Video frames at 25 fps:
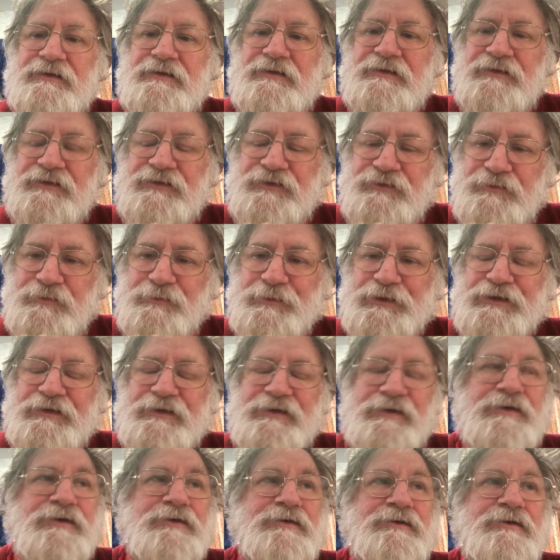
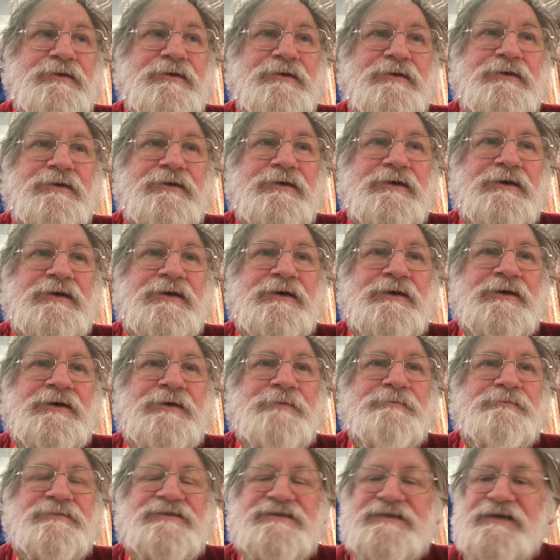human
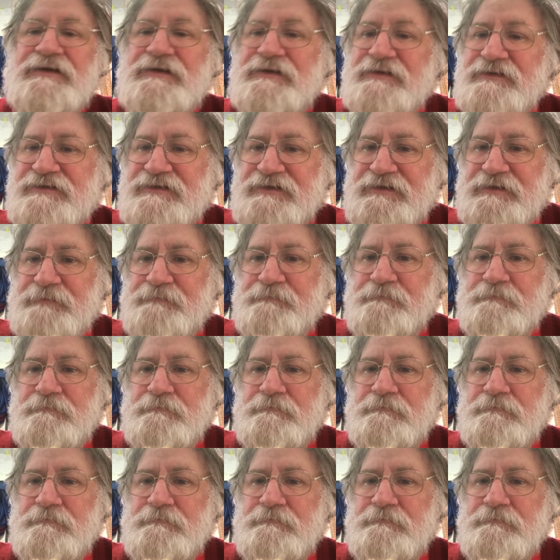dignity